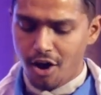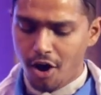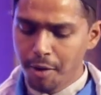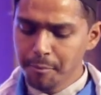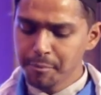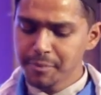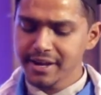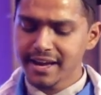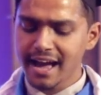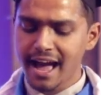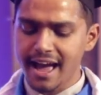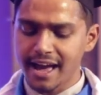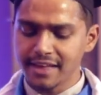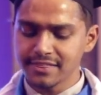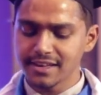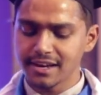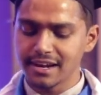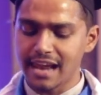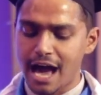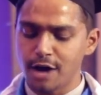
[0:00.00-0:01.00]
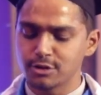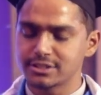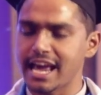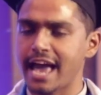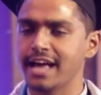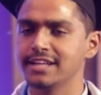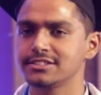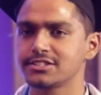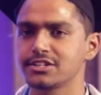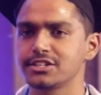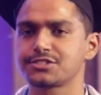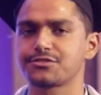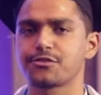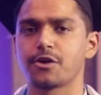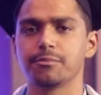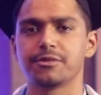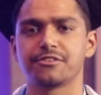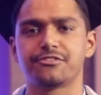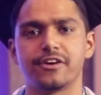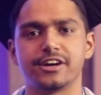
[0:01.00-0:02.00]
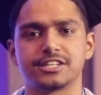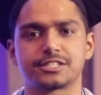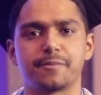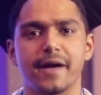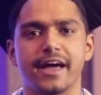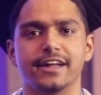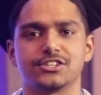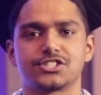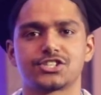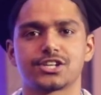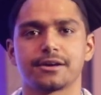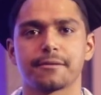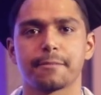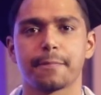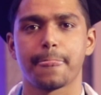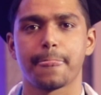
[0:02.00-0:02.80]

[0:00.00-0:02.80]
Ambika and the loud answers from the first bench,